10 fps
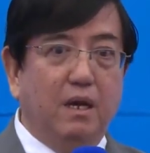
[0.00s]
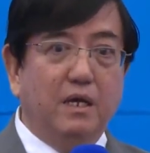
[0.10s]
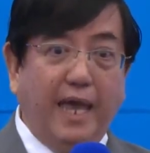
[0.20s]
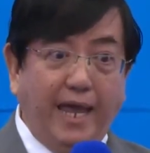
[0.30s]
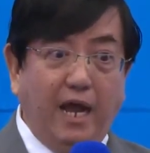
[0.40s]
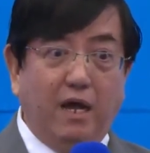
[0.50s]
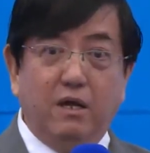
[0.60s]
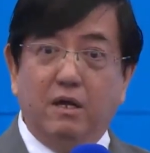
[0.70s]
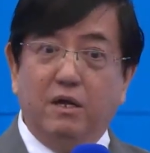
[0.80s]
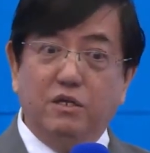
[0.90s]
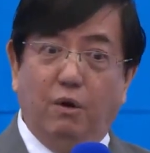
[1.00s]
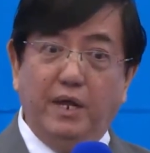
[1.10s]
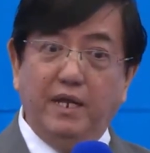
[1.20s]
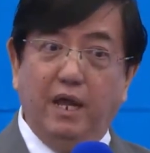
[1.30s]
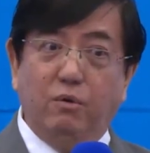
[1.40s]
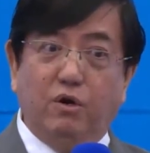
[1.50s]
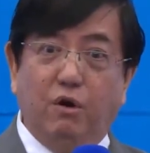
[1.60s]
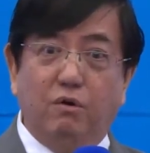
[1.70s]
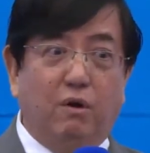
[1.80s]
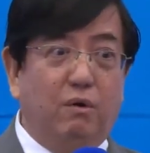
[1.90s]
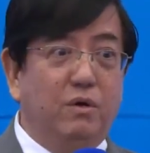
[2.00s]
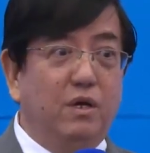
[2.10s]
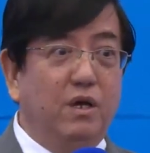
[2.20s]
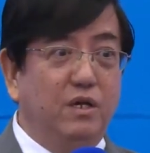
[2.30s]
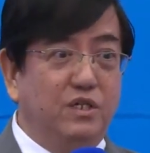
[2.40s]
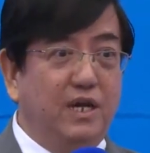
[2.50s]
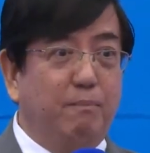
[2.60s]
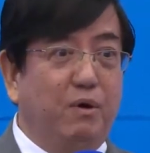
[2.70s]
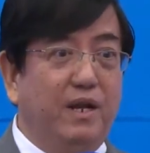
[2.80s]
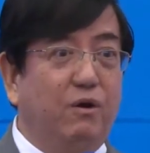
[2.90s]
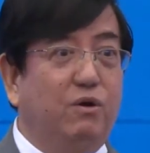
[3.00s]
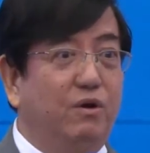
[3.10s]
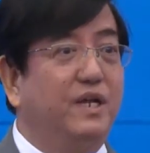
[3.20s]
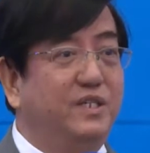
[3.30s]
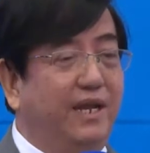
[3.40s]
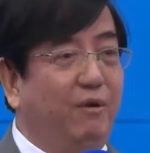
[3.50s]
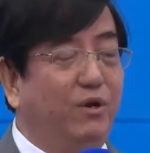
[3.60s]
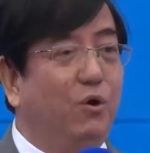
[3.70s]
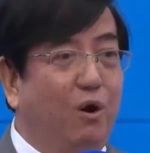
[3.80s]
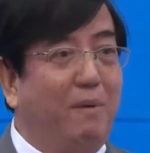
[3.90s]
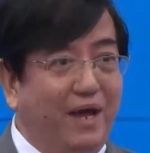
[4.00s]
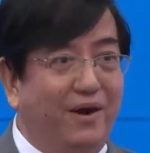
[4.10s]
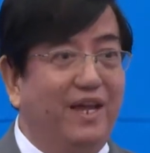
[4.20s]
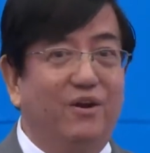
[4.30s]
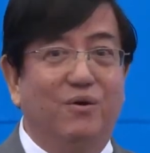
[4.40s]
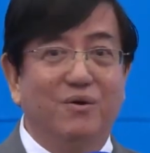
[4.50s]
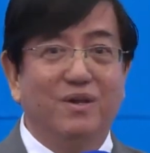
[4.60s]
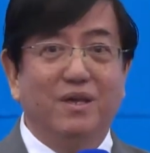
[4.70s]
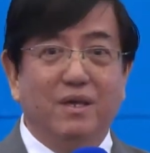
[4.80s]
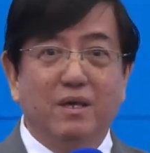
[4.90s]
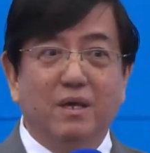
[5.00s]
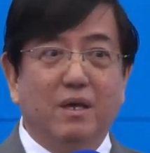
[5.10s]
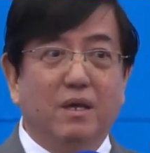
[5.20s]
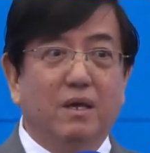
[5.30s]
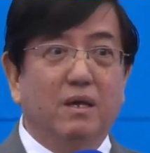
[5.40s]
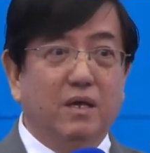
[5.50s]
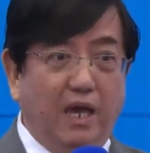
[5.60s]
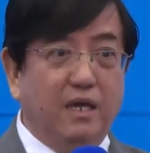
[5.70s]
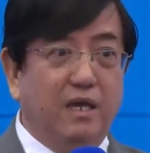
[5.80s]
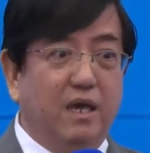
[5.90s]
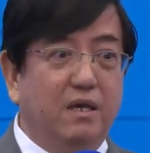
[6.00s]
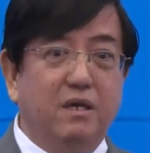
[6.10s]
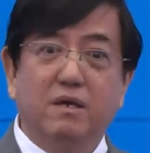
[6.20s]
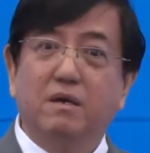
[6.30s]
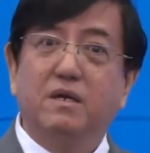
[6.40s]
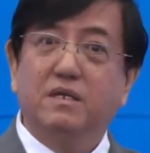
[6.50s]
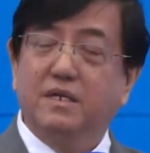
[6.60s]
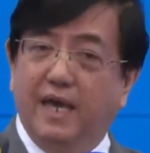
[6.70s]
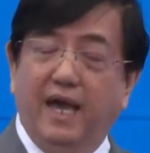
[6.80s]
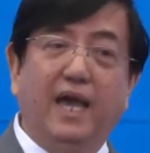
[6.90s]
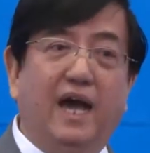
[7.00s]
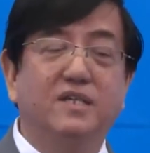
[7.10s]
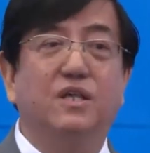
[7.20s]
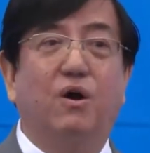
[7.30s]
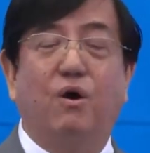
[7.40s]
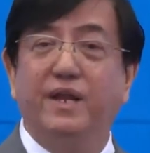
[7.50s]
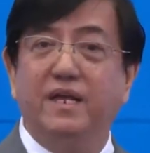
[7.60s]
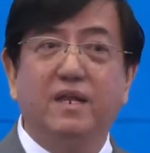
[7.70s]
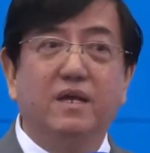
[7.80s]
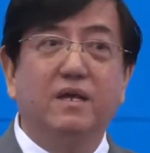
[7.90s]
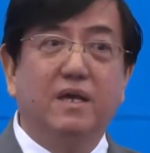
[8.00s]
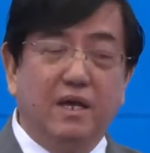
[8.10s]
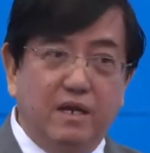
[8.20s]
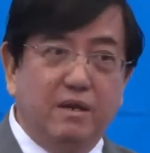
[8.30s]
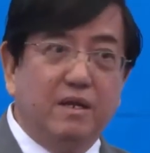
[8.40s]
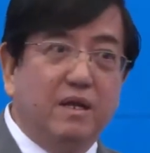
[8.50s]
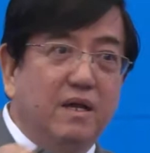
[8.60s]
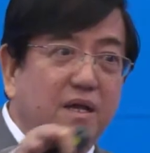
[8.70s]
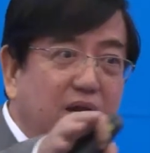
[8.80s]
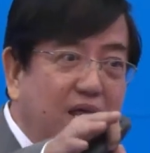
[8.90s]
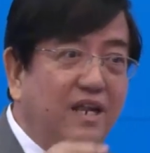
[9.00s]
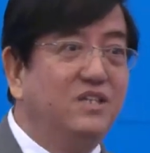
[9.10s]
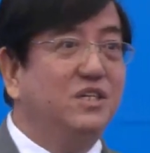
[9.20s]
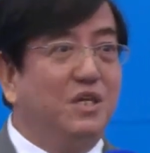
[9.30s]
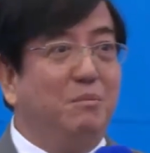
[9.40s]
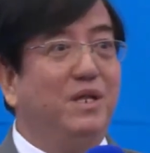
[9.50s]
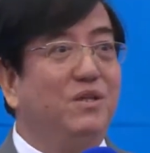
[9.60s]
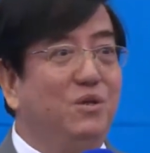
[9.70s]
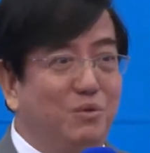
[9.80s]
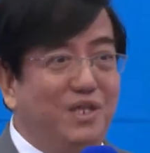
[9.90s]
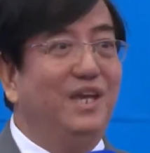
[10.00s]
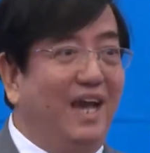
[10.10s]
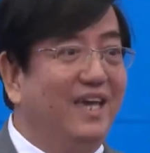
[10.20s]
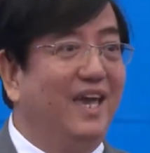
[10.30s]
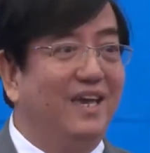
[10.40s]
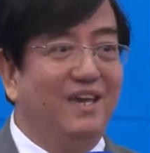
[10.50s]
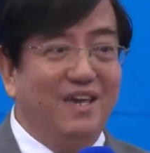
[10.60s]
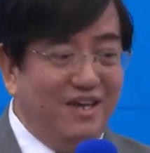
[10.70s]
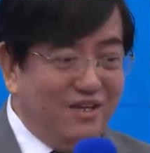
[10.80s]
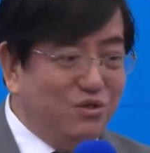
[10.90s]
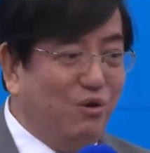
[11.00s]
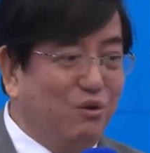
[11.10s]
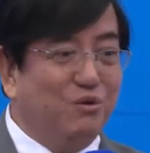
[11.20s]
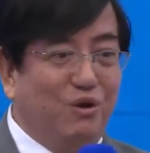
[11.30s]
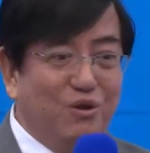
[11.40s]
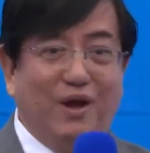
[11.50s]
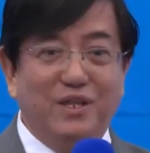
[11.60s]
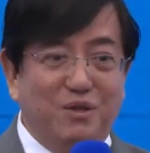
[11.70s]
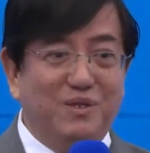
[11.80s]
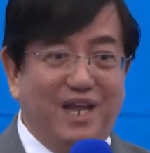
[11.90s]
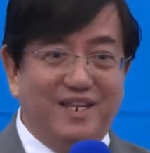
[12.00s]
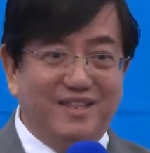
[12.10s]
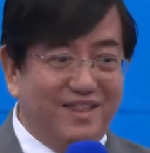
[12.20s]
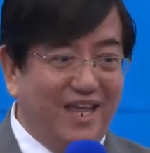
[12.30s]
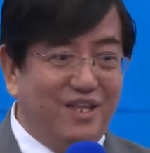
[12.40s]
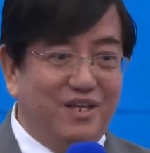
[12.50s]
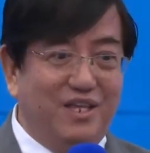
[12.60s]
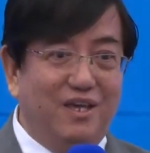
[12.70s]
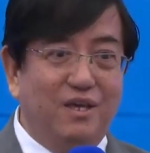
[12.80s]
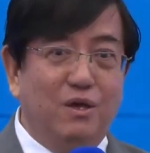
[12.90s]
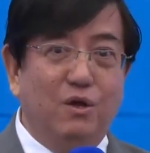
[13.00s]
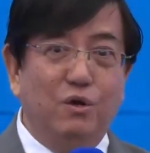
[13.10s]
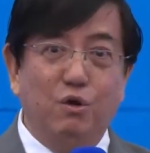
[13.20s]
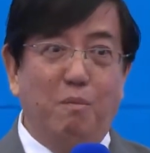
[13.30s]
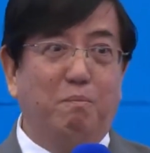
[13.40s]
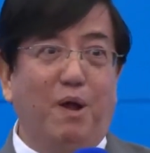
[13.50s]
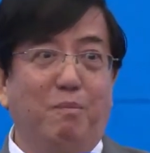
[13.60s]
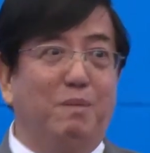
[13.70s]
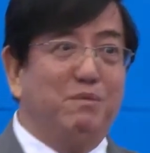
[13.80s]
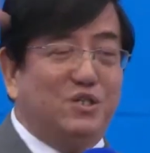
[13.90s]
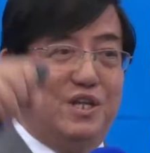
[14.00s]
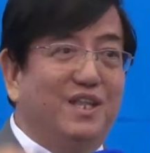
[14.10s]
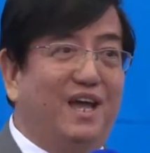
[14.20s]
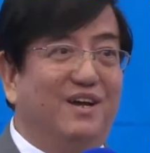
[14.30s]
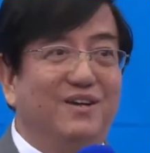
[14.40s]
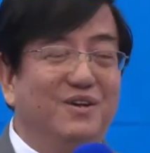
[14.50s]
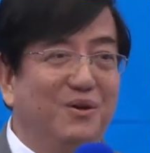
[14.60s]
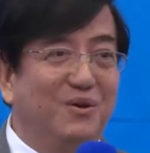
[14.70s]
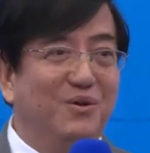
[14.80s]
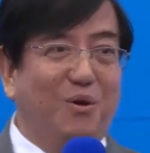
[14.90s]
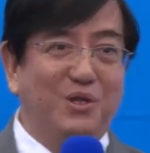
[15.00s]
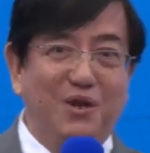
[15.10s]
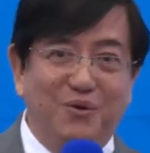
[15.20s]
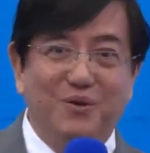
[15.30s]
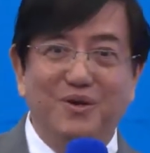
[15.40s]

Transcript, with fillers: Can I? It's only 9 o'clock, no? In Singapore, 9 o'clock, they say they want to go back already, you know. Can. Can I ask our audience? Ladies and gentlemen, you think I can talk until 10:30? No problem, Mr. Tan. Continue.